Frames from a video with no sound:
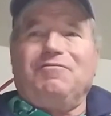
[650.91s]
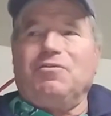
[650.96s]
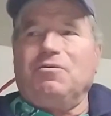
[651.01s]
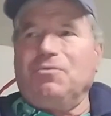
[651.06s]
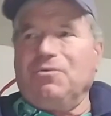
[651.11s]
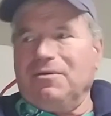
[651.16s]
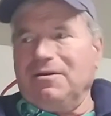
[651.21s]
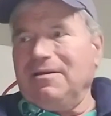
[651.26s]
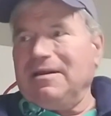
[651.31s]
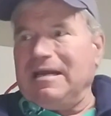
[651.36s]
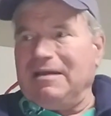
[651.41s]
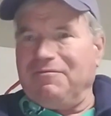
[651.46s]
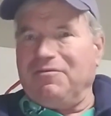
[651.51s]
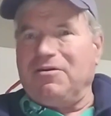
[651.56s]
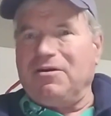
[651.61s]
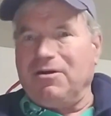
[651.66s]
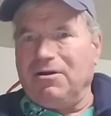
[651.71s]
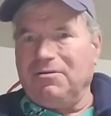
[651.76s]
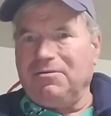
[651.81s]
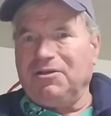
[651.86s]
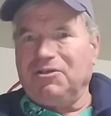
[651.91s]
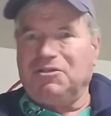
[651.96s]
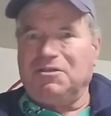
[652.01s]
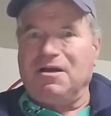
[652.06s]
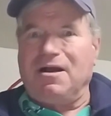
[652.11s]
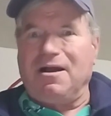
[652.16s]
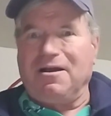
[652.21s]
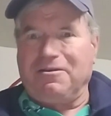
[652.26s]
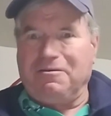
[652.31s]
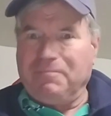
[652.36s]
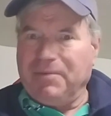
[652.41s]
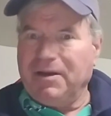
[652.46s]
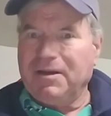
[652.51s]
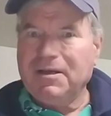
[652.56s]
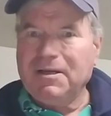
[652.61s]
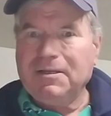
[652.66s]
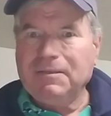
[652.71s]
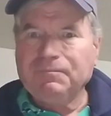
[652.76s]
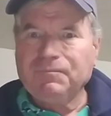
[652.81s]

I've never heard this document.